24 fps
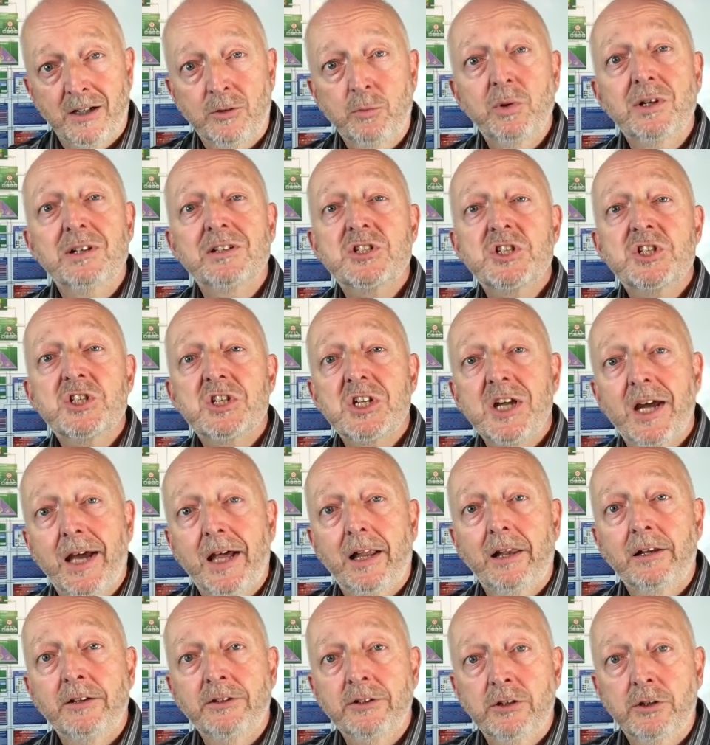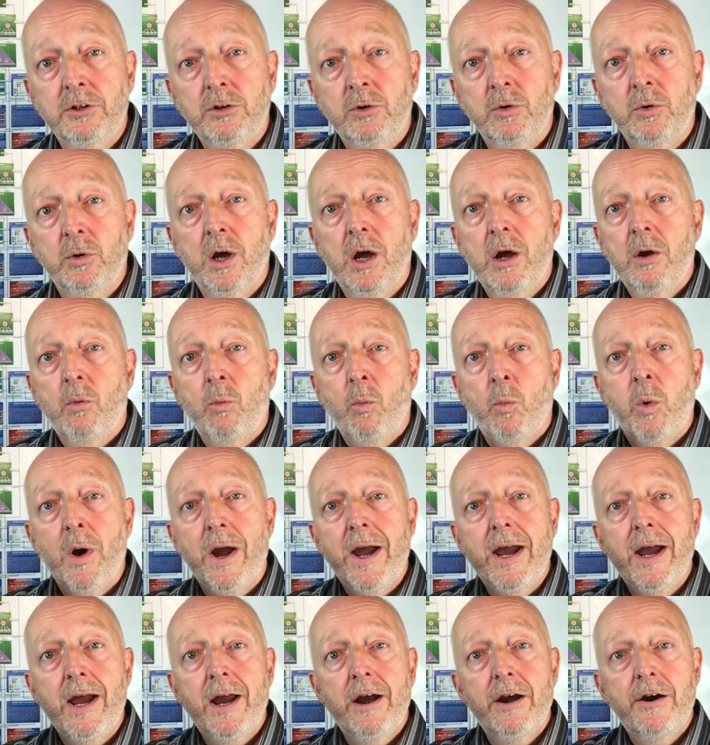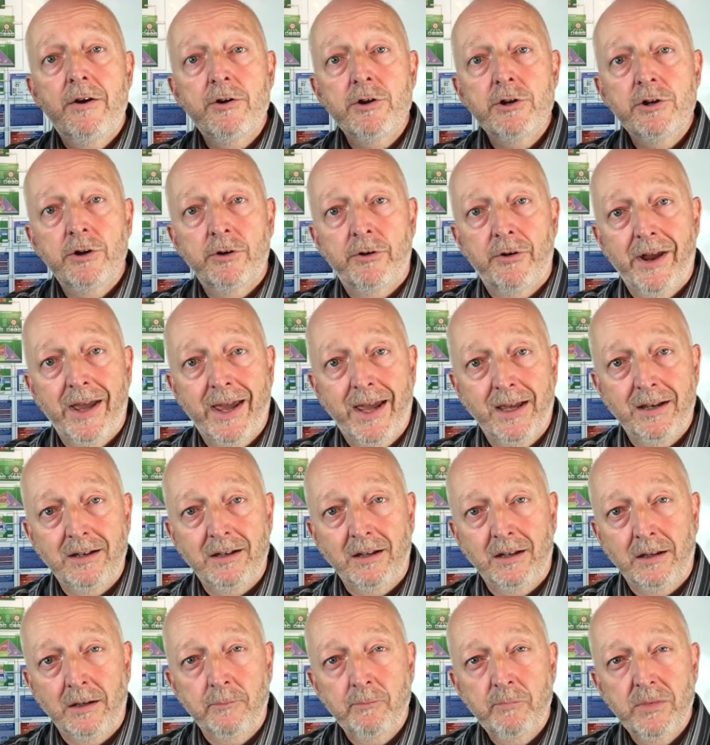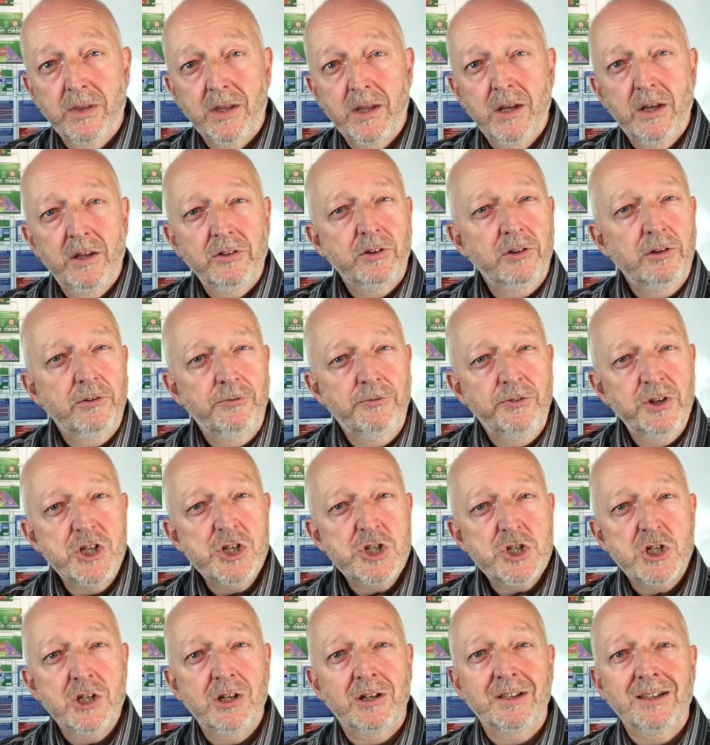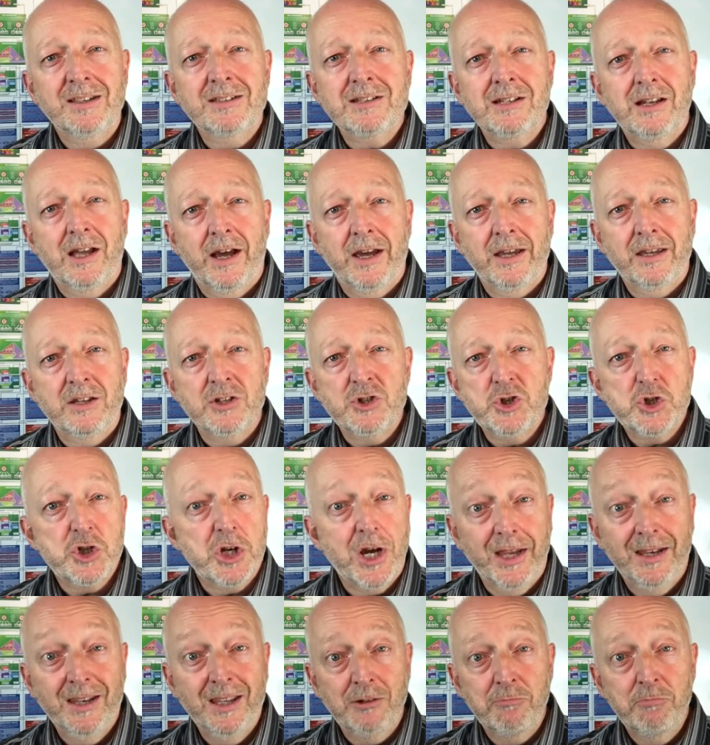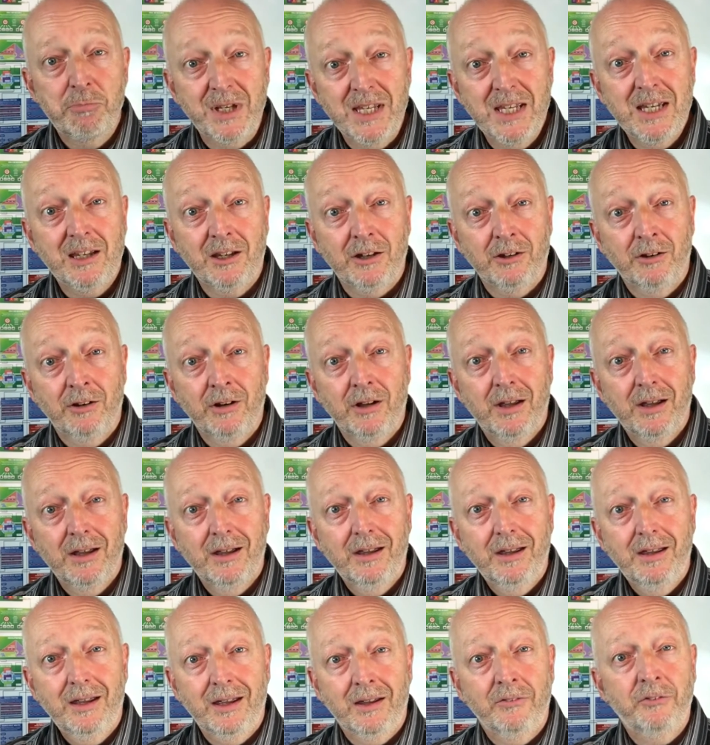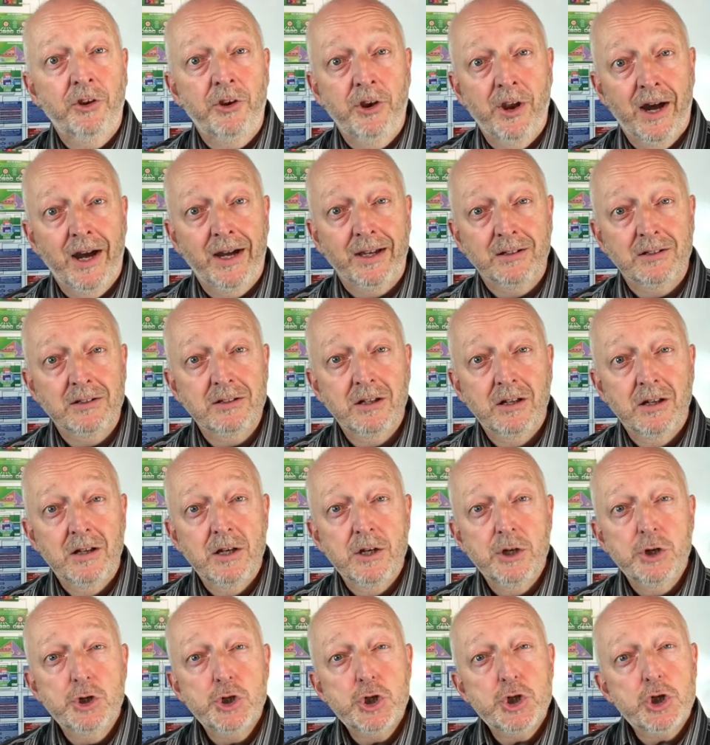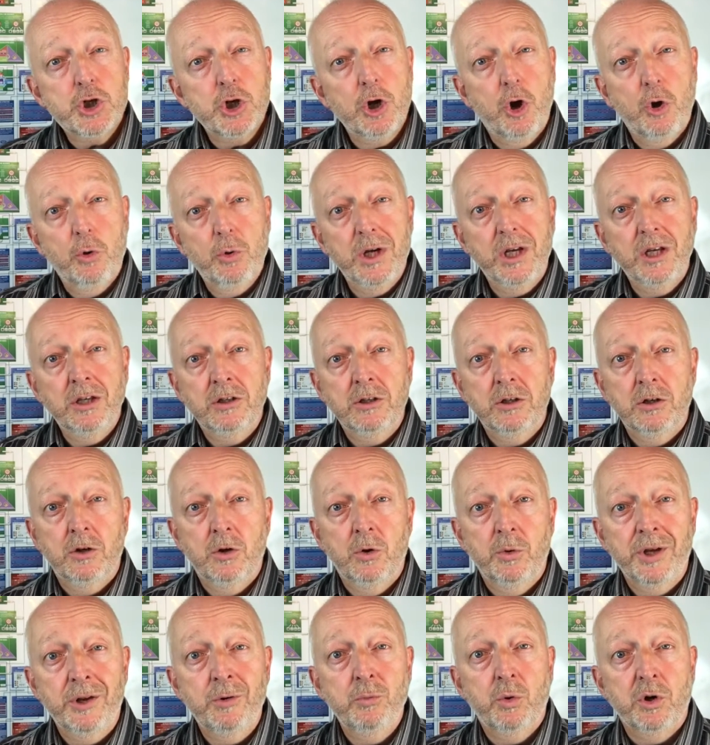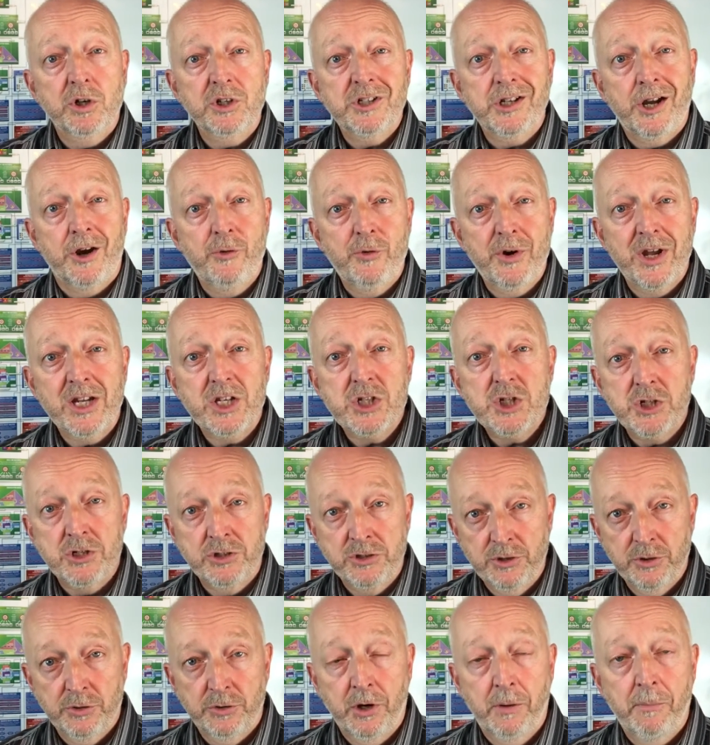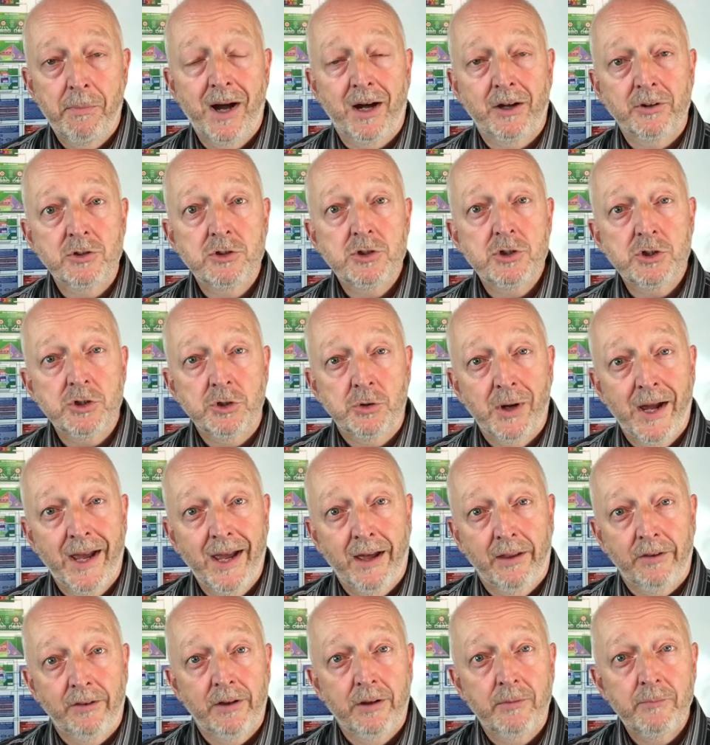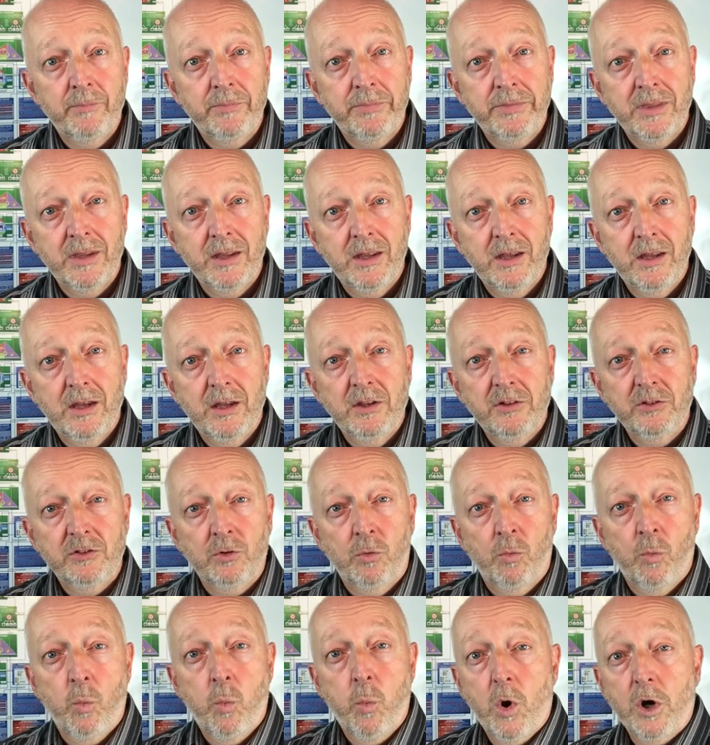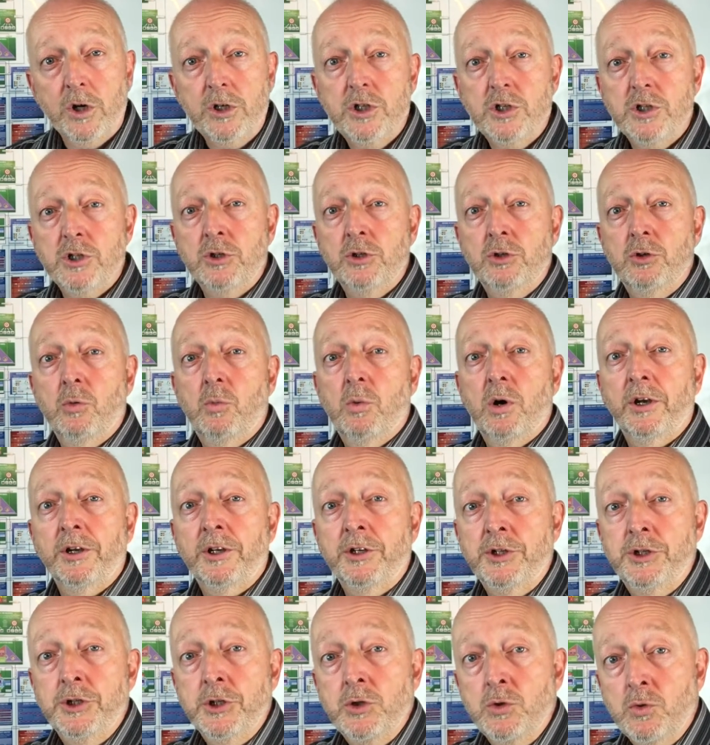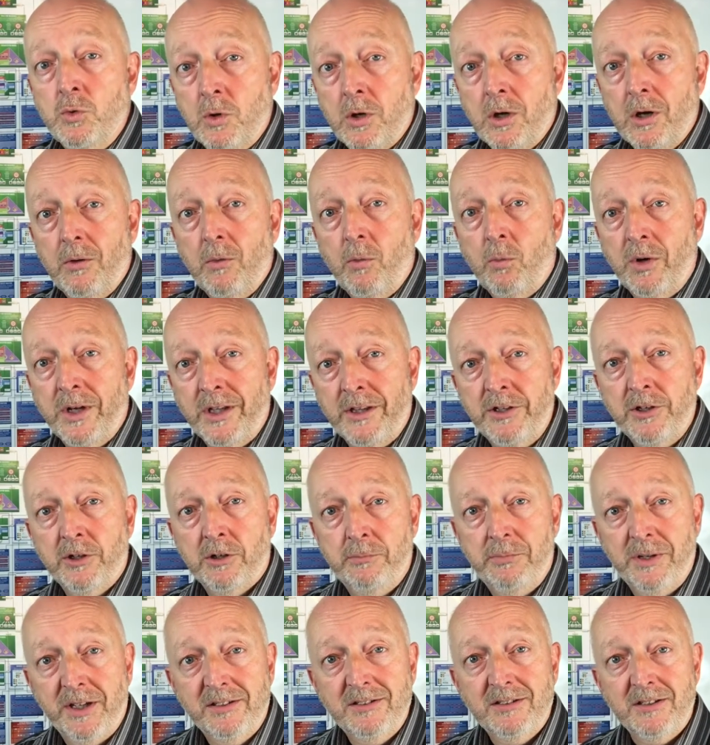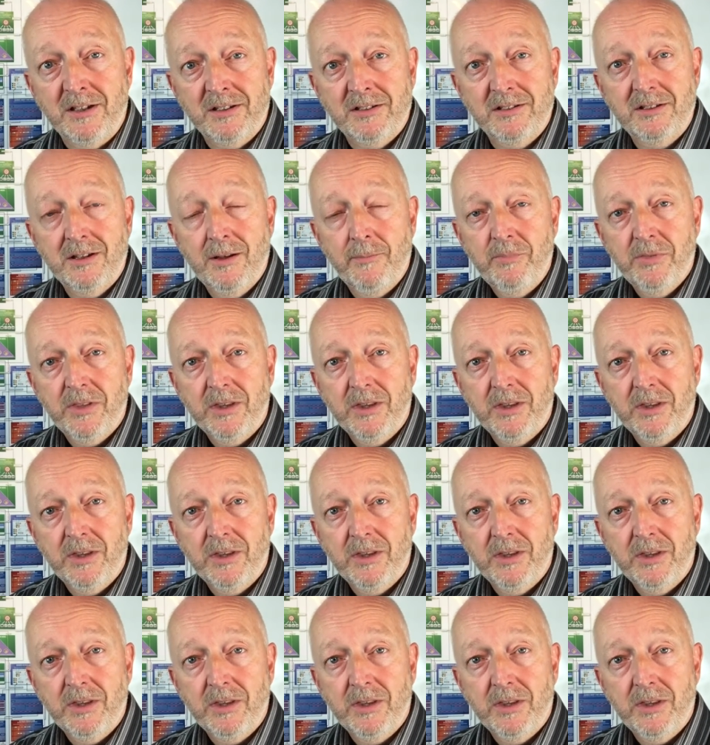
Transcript: It will tell you where you're heading. So the vision is like a shining beacon in the night, showing you in what direction you're about to head. So what do you want to do with your business?